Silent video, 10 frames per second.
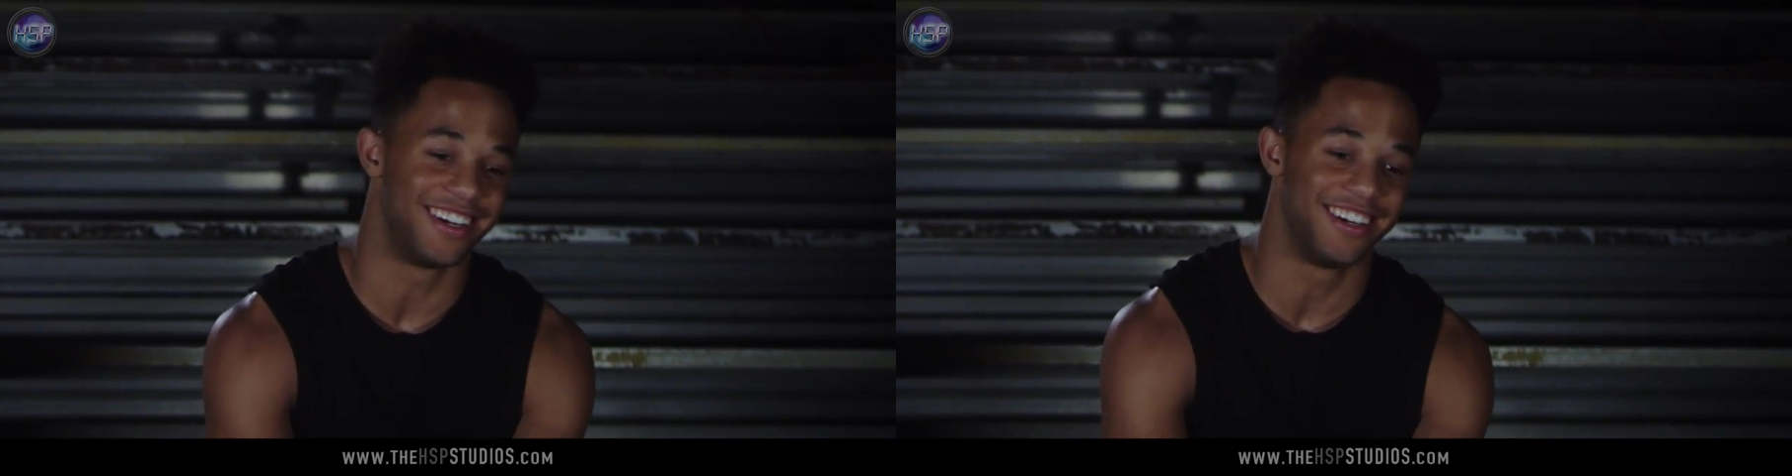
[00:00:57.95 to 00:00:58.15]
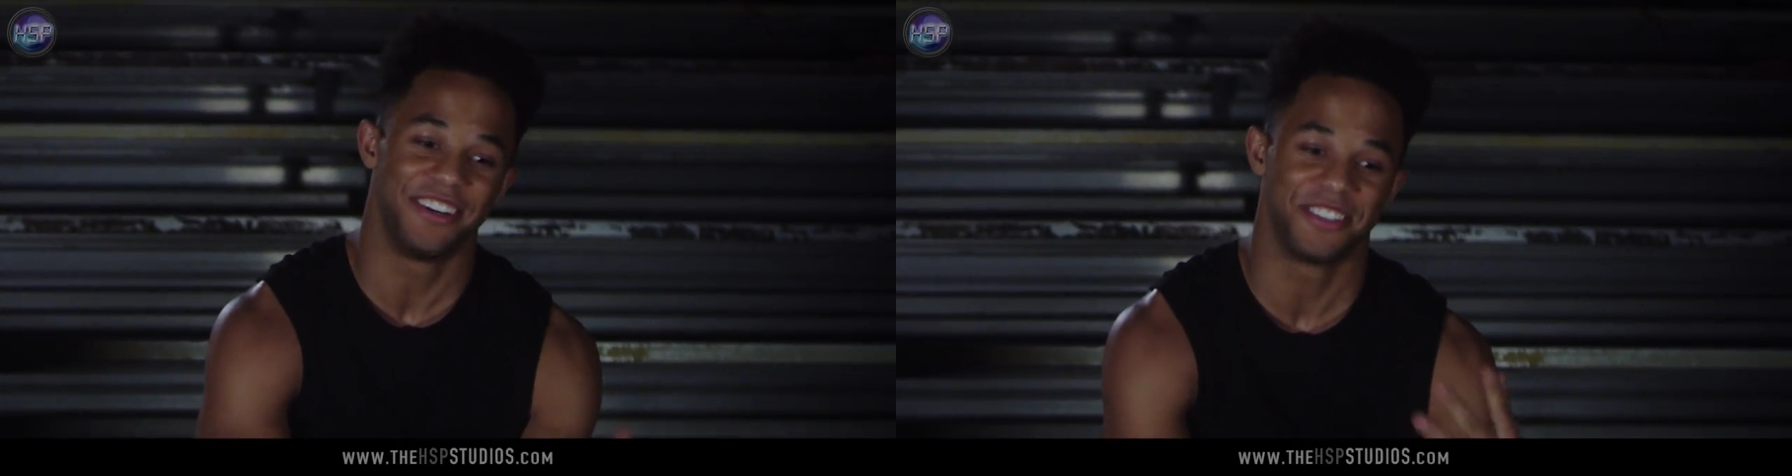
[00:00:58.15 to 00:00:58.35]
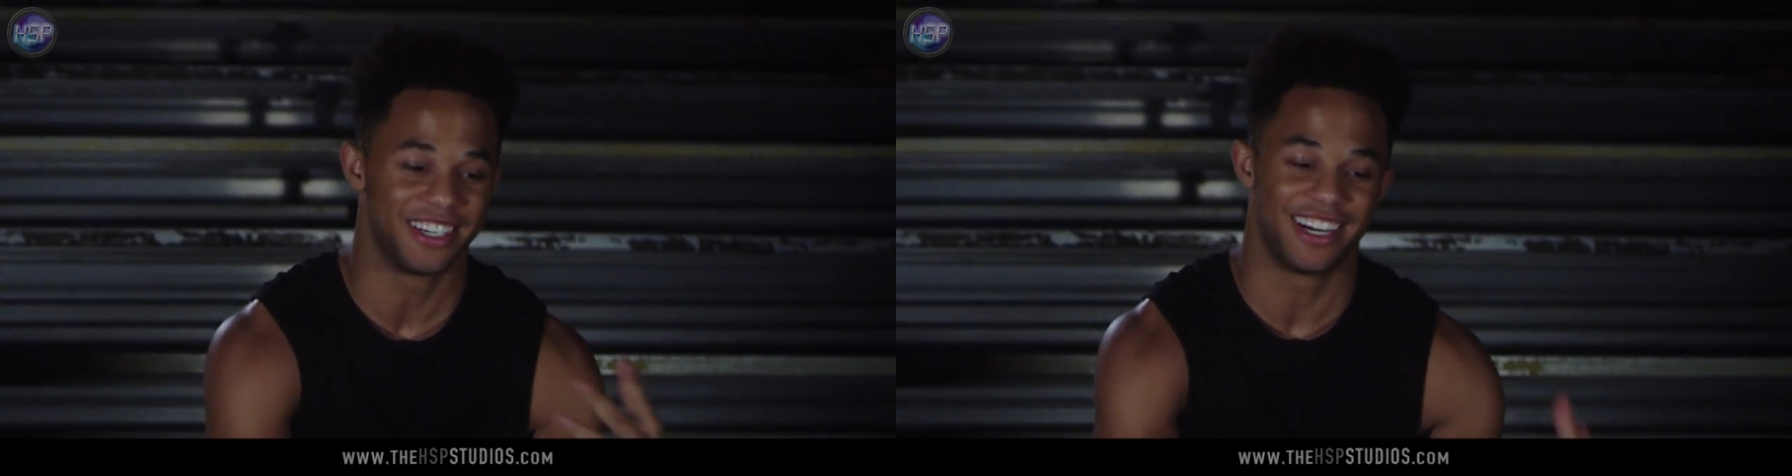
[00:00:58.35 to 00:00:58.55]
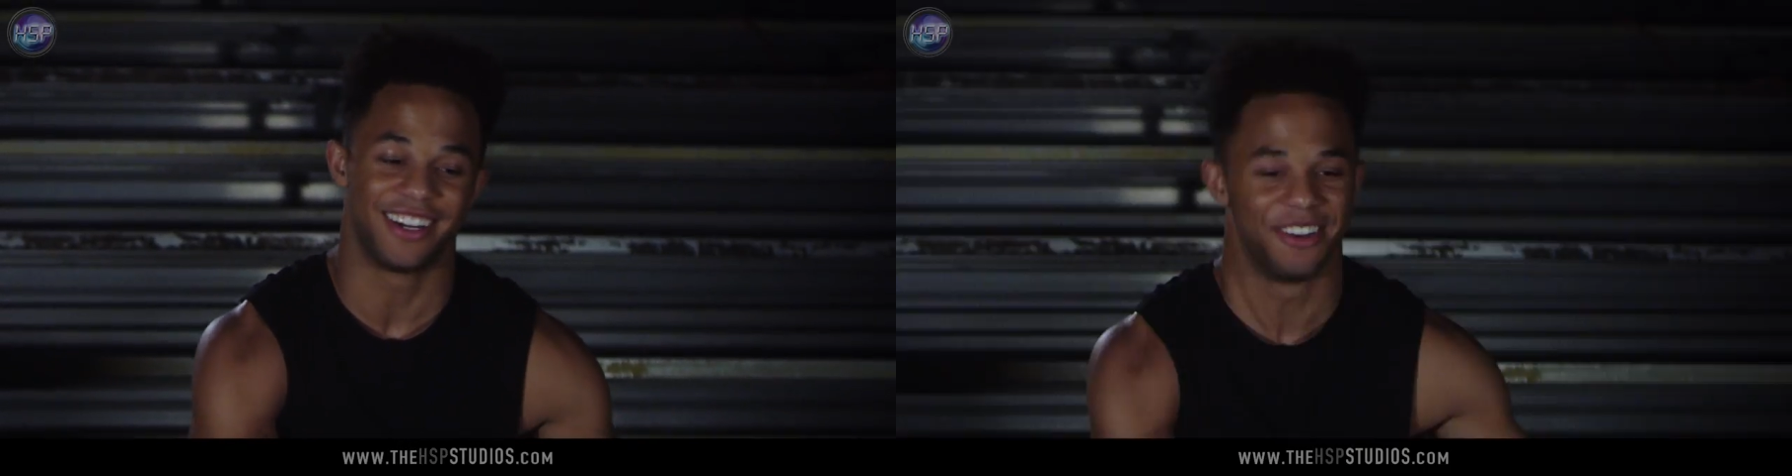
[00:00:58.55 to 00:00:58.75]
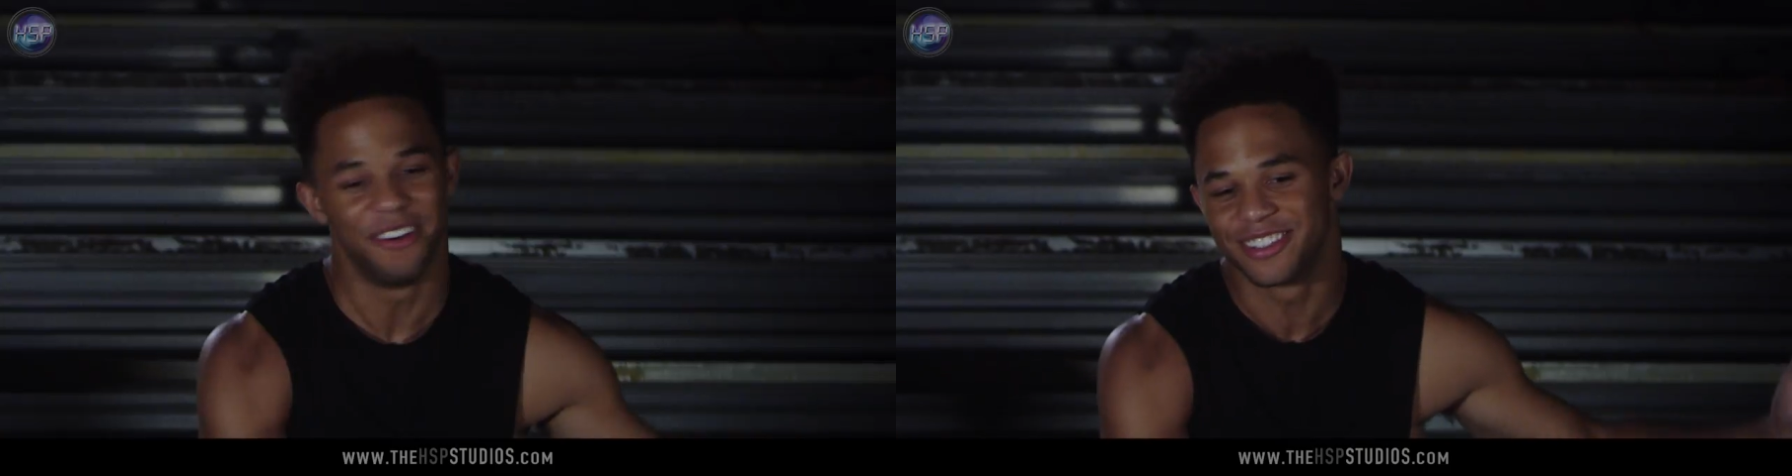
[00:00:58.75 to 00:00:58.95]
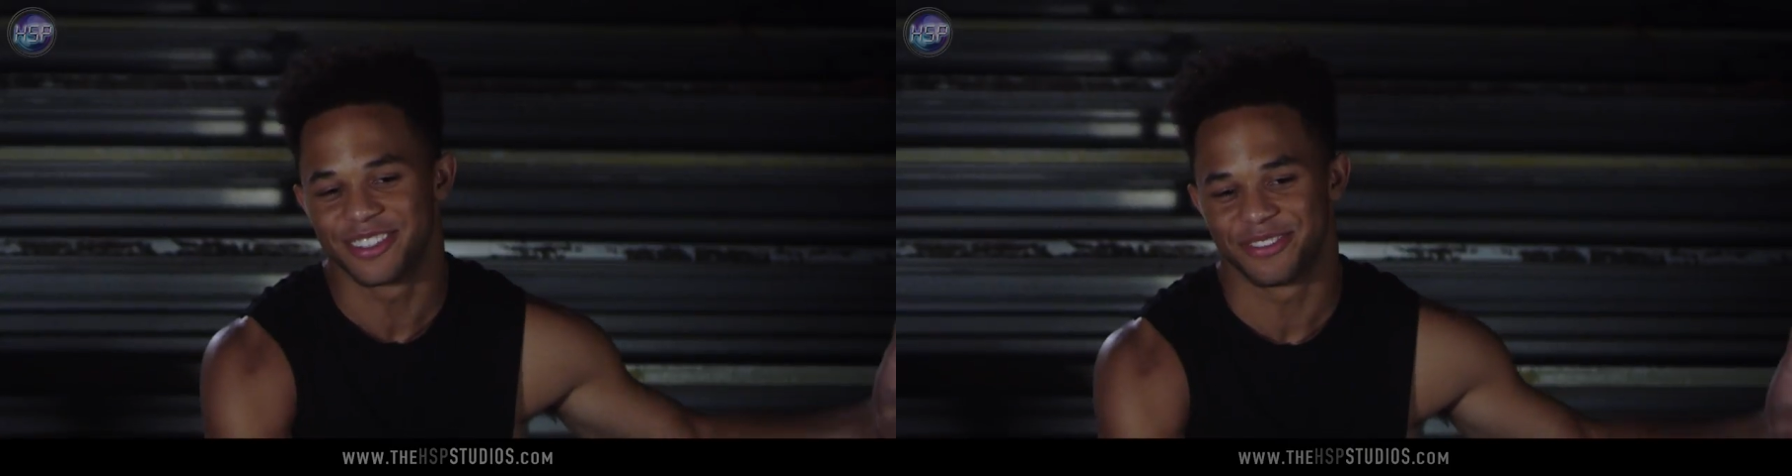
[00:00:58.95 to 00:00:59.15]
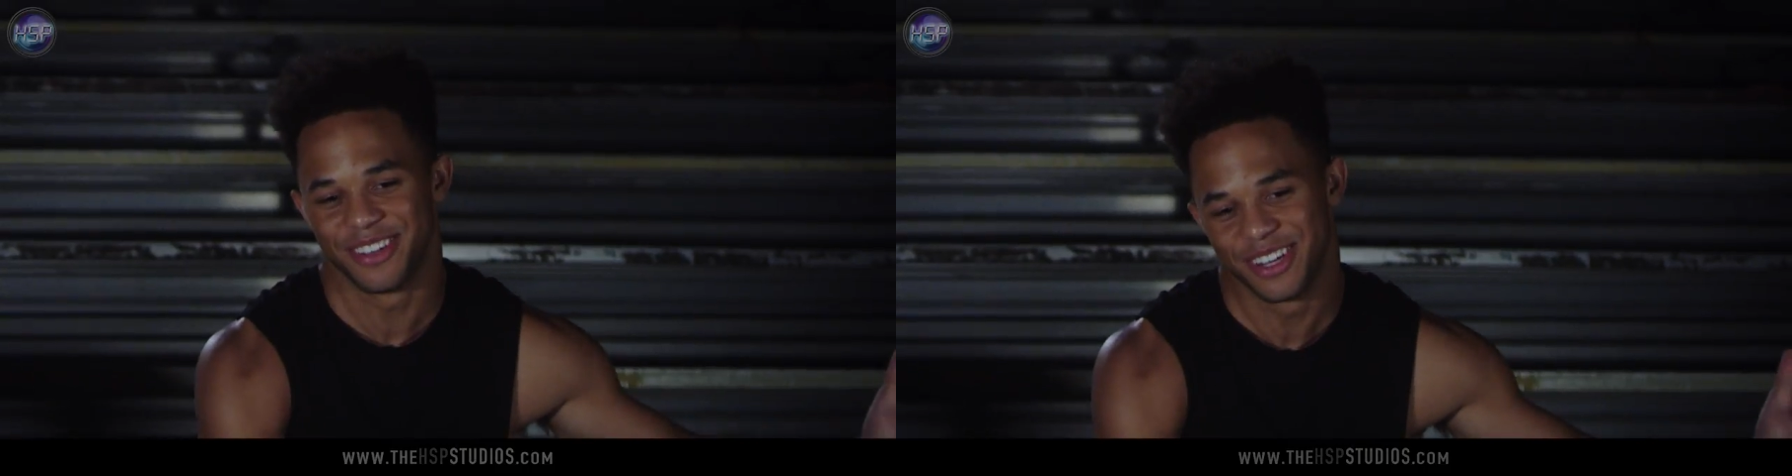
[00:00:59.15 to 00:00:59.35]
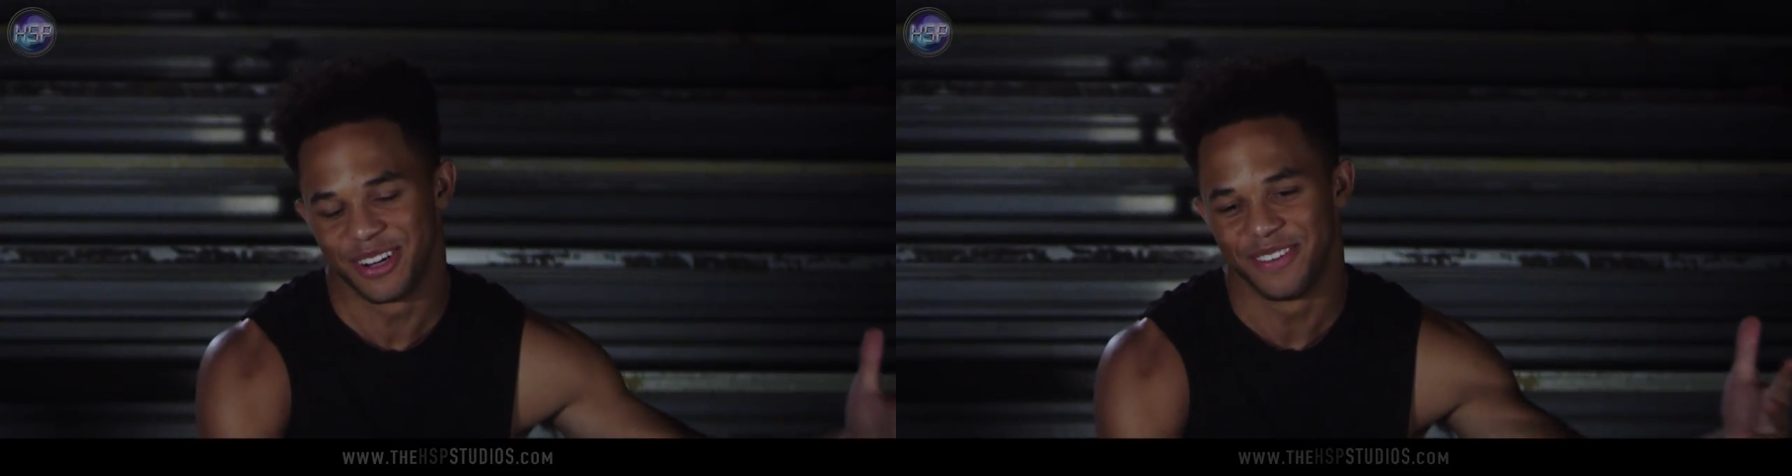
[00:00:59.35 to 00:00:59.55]
oh, then I don't know what to
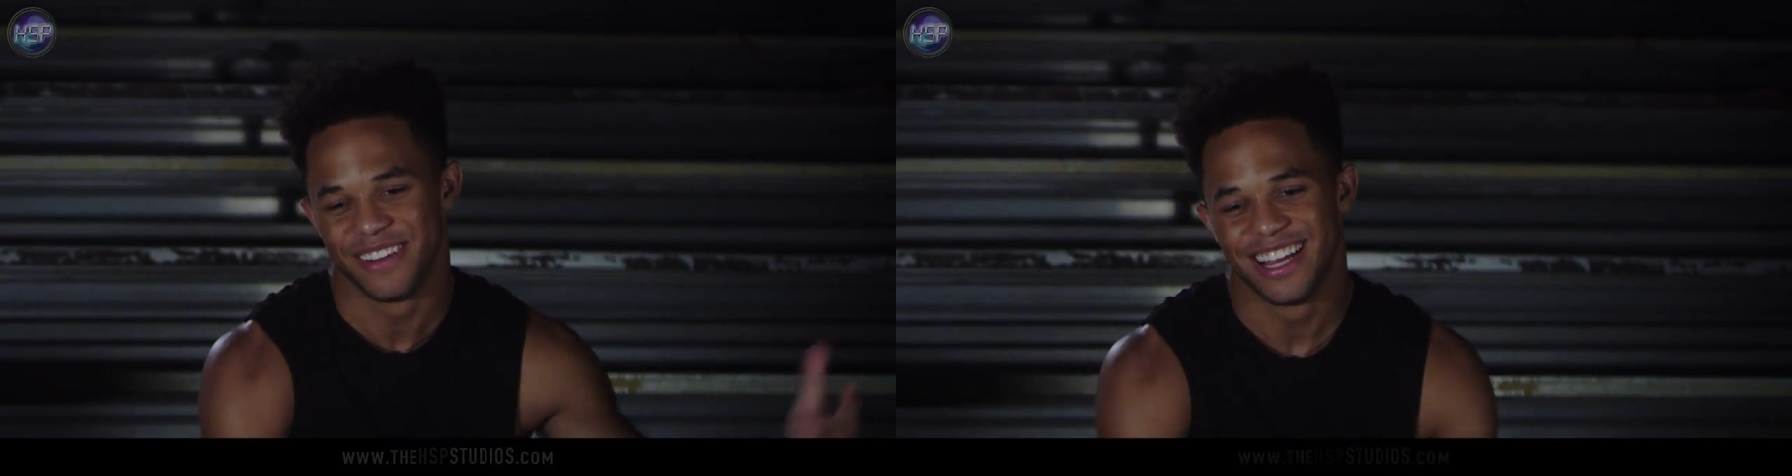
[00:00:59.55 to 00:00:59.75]
film,